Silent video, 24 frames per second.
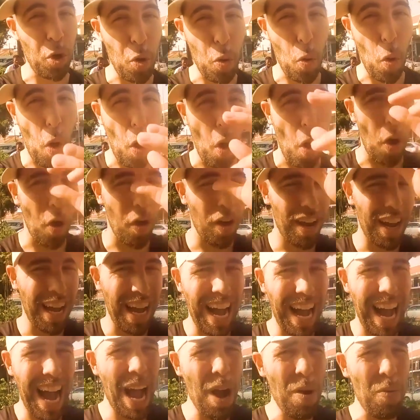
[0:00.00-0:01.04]
you are.
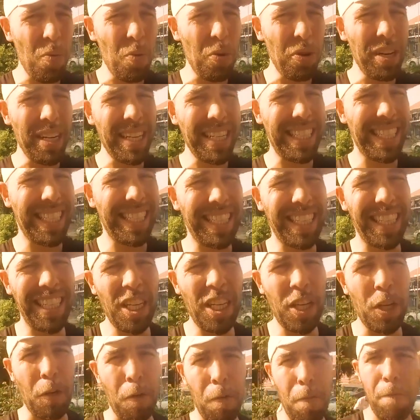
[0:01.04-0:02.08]
I want to
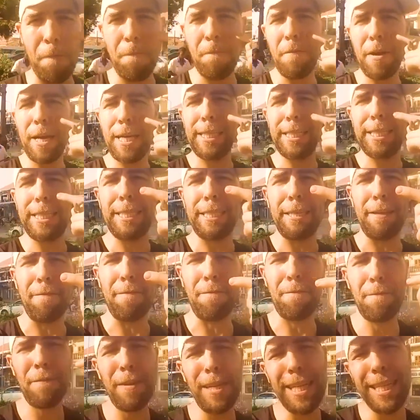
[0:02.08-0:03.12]
see you face to
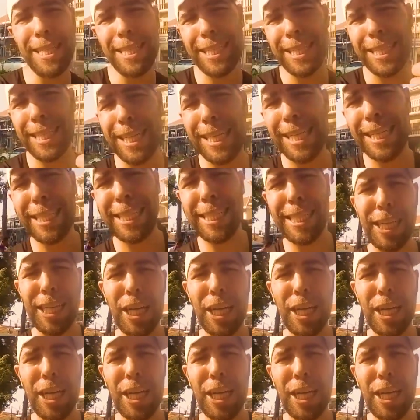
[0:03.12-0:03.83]
face. Let's